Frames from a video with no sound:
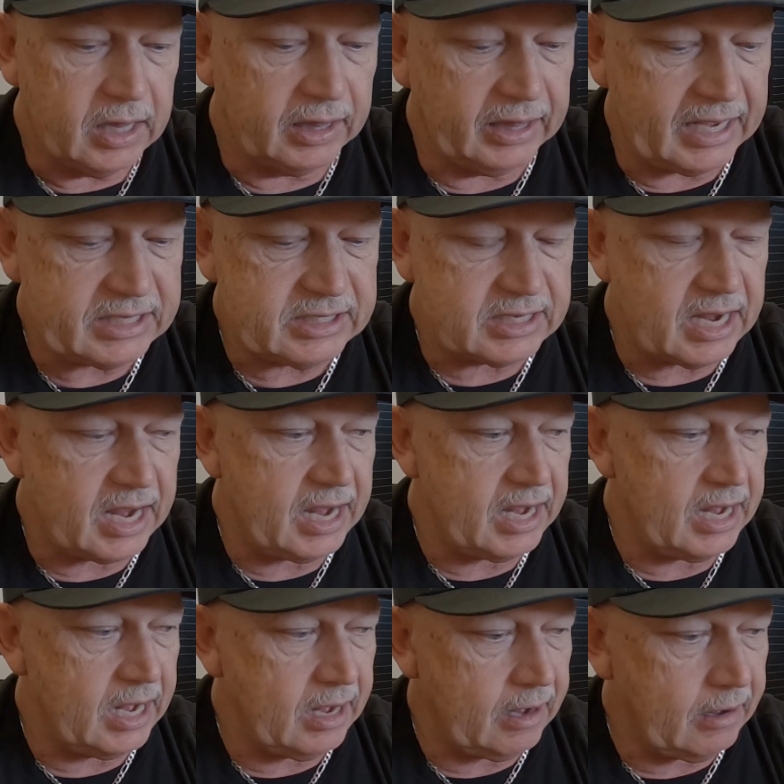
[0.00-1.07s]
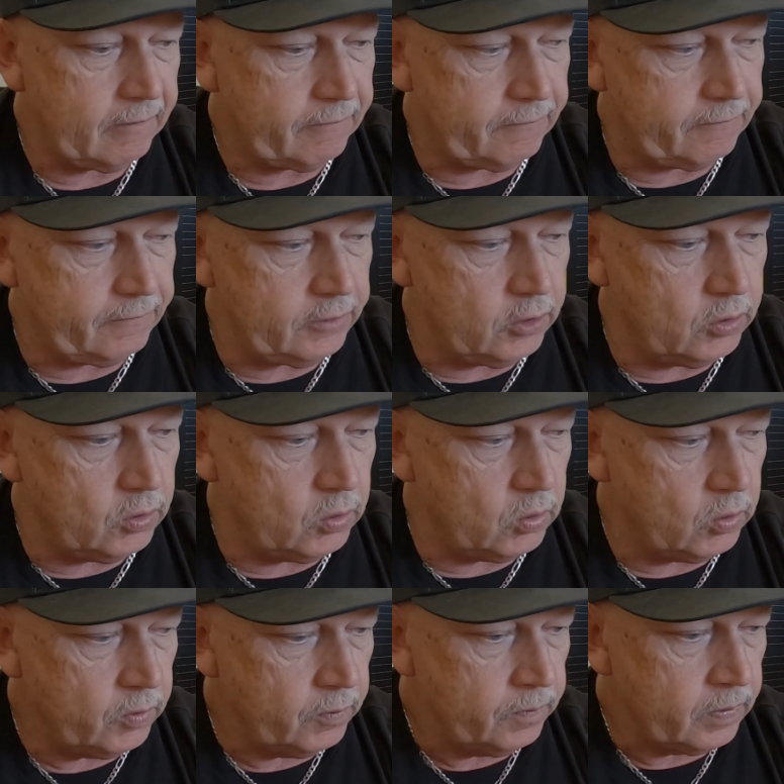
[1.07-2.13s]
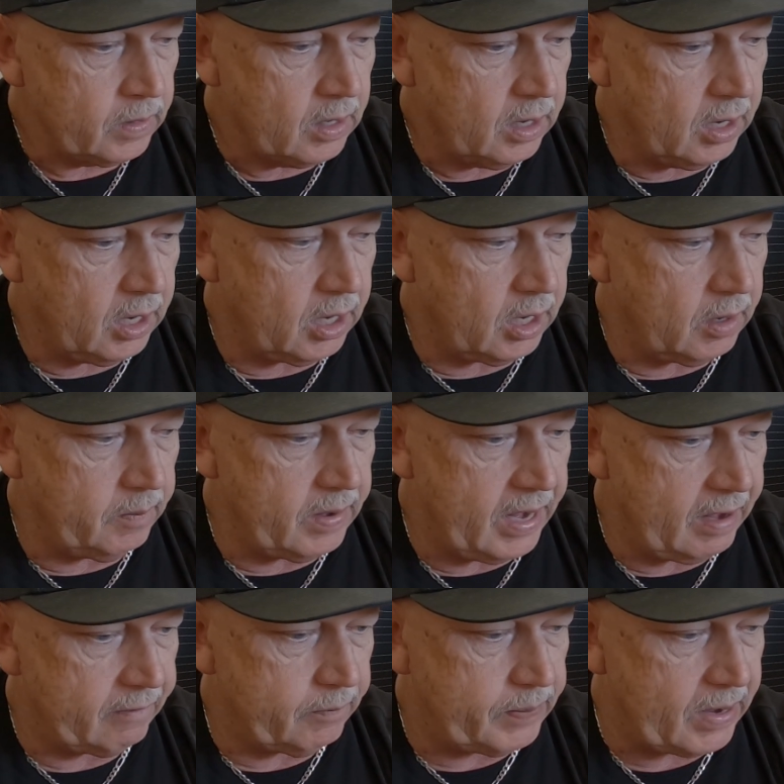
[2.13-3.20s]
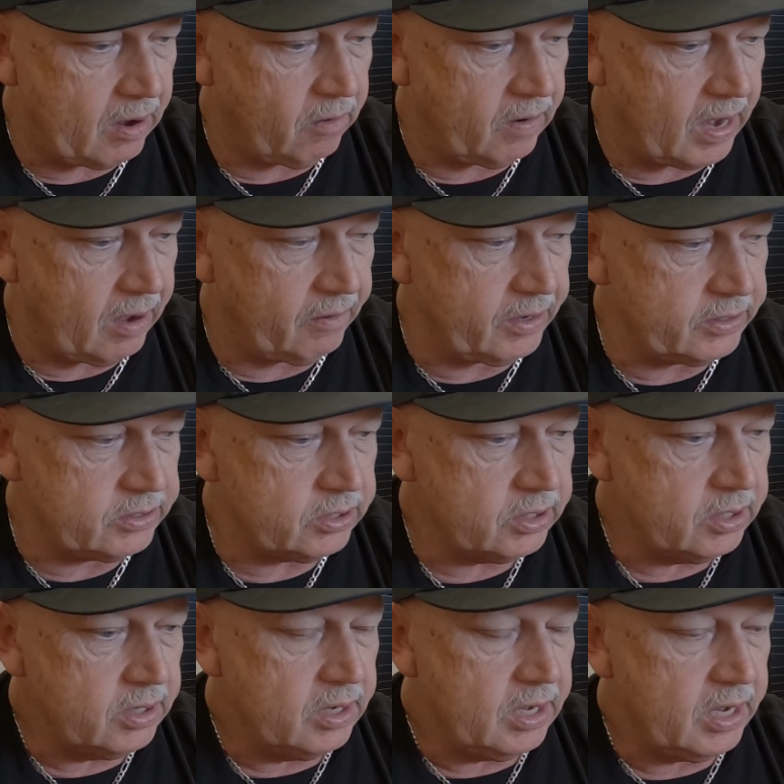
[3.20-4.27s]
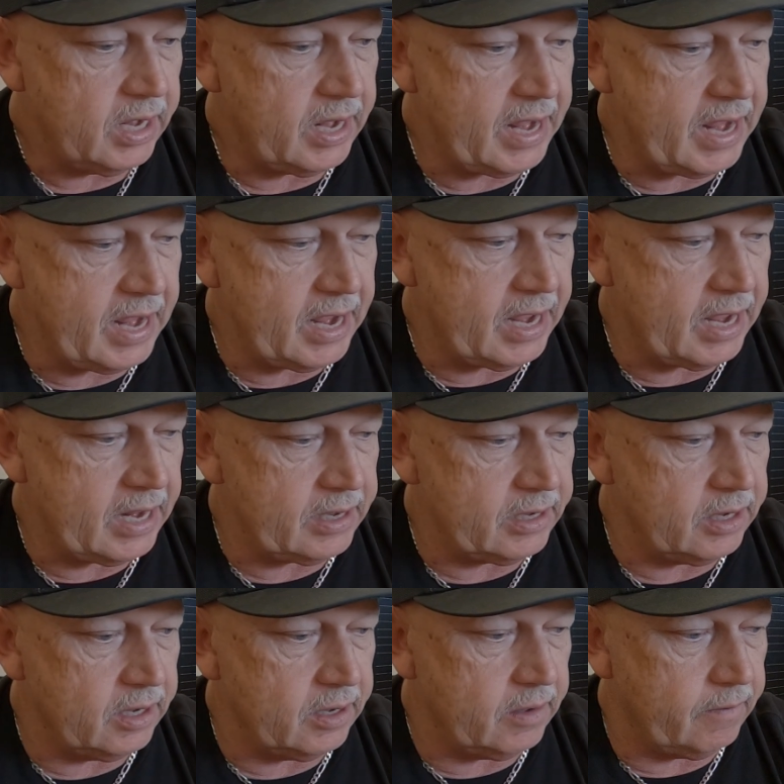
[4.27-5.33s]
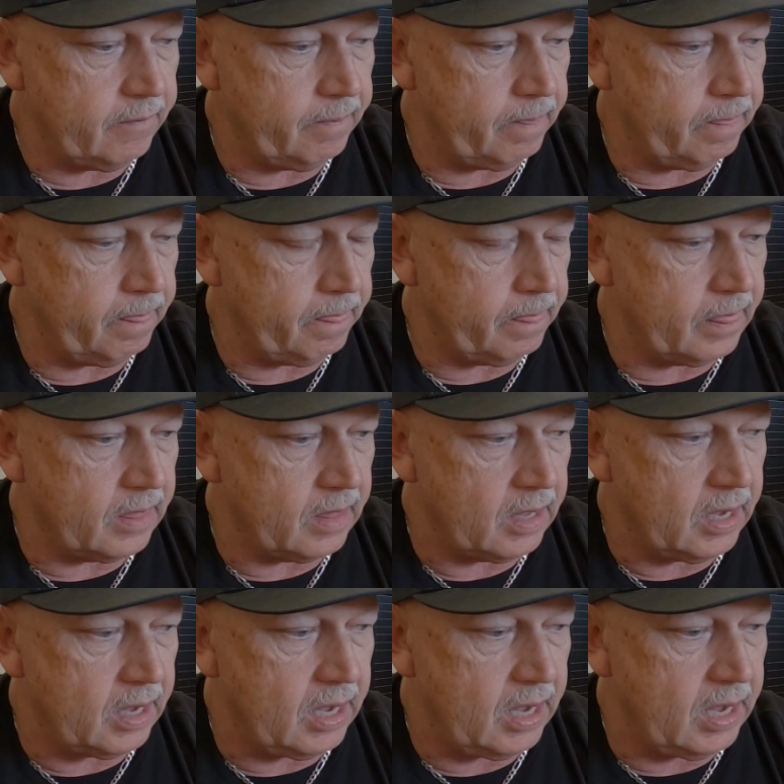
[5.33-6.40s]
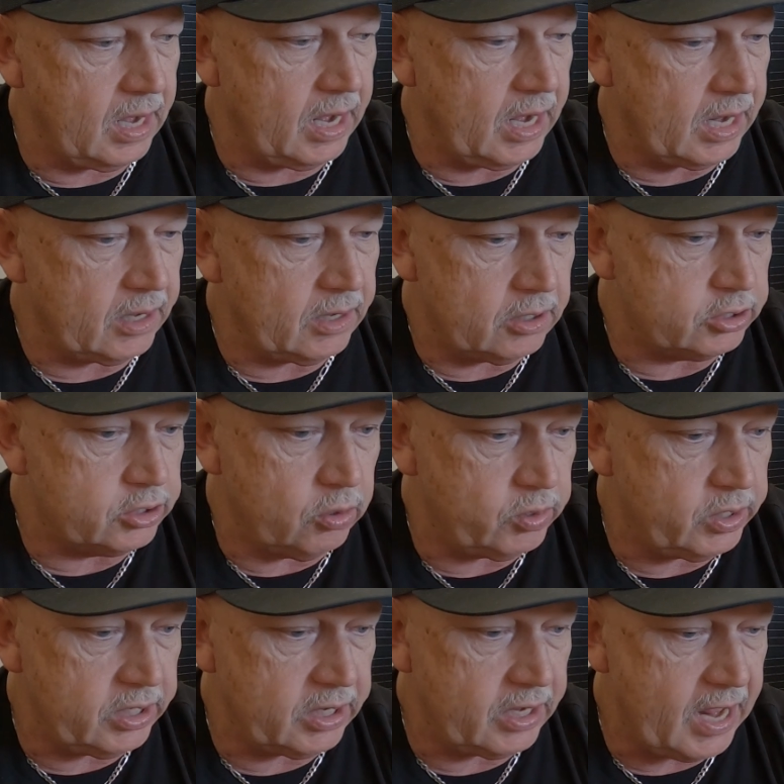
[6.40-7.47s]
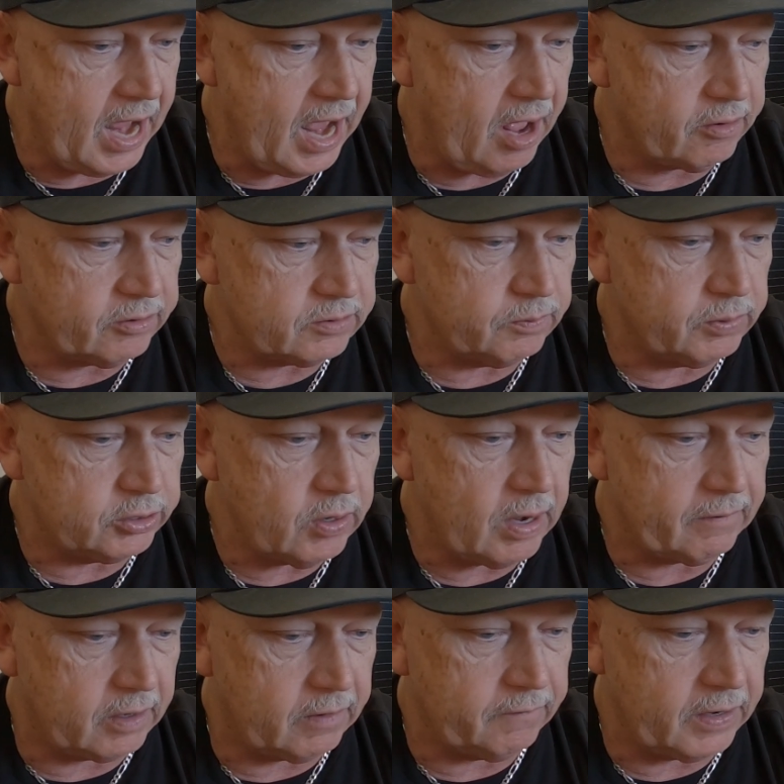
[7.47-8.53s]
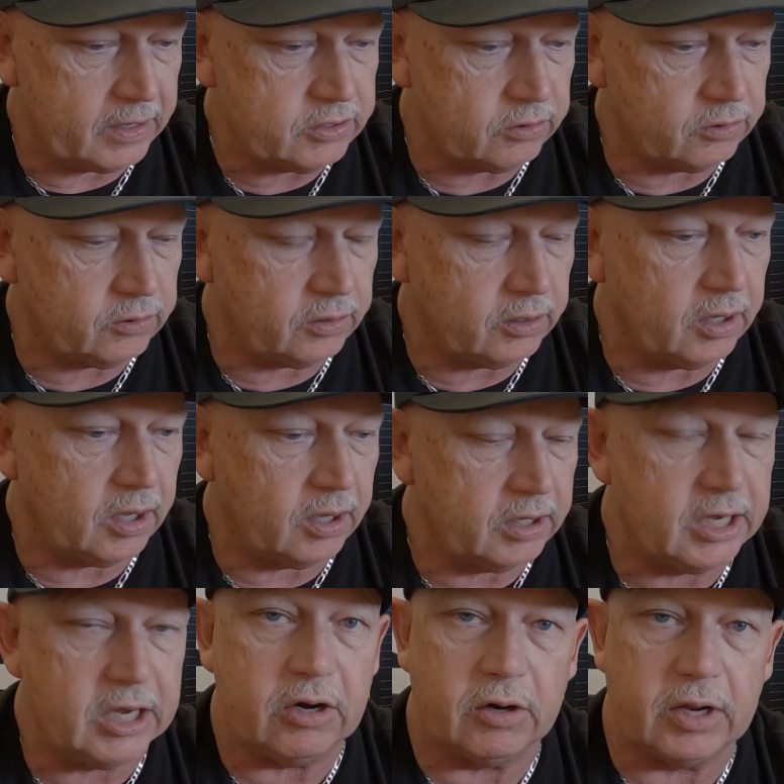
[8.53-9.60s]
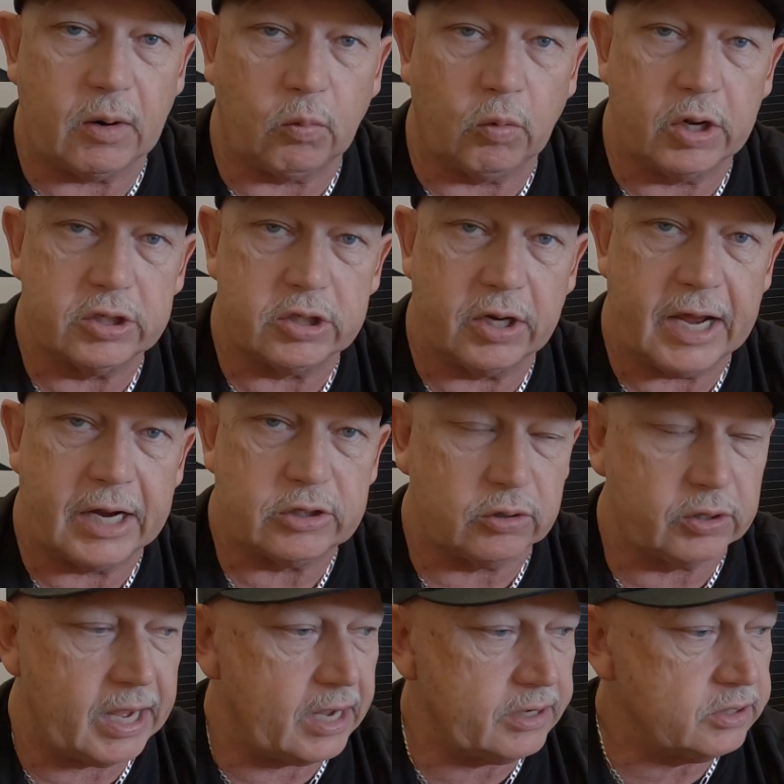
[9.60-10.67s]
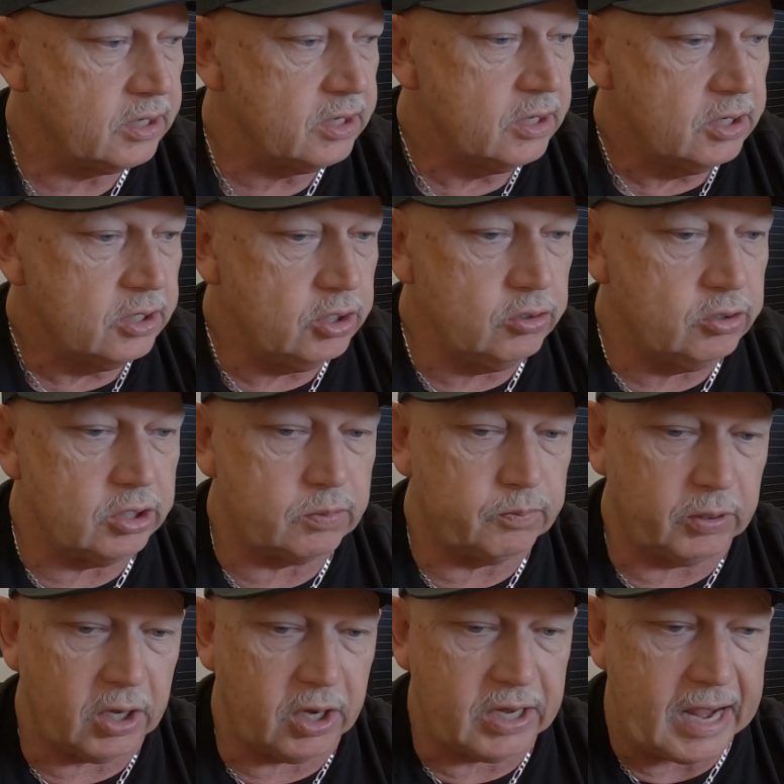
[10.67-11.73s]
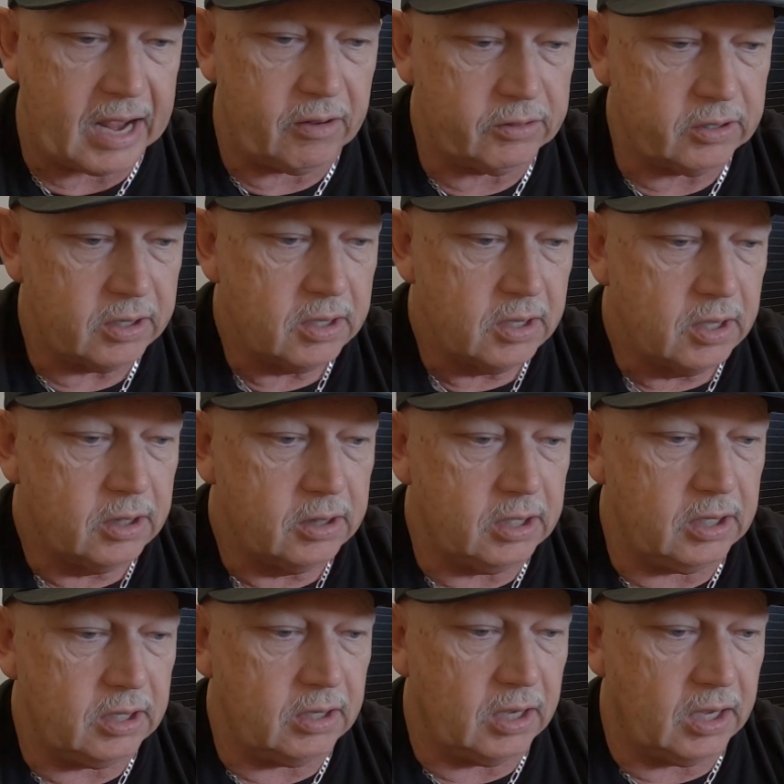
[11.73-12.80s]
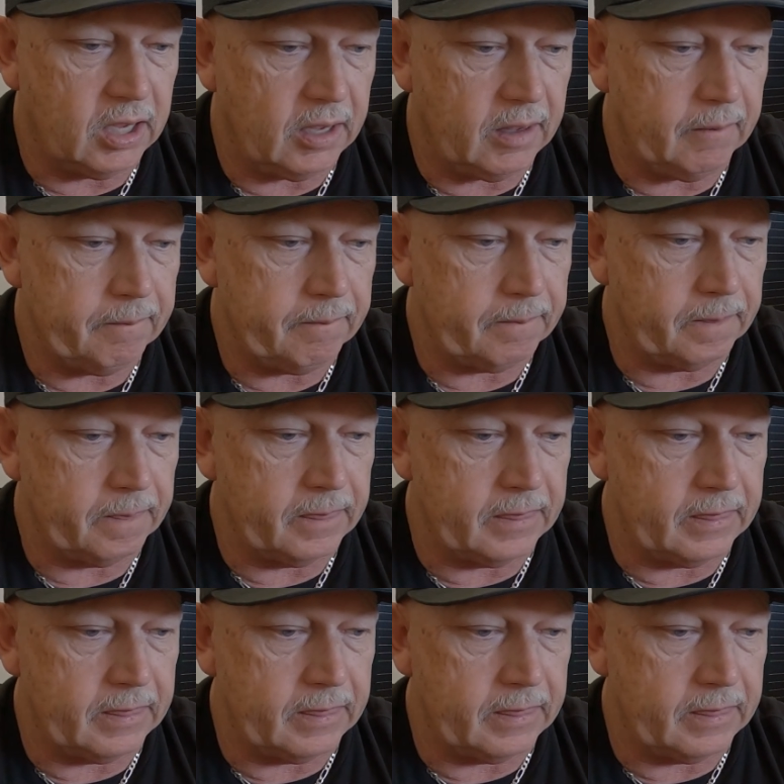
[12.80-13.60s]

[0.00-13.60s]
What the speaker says: Let's say if you have a power outage and there's no heat in the house, but you have a conventional heater that runs on natural gas, you just plug out the